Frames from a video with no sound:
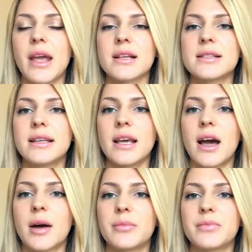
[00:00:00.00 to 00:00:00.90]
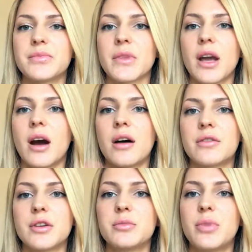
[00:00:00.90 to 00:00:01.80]
SEM
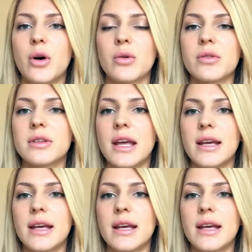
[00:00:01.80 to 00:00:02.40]
covered both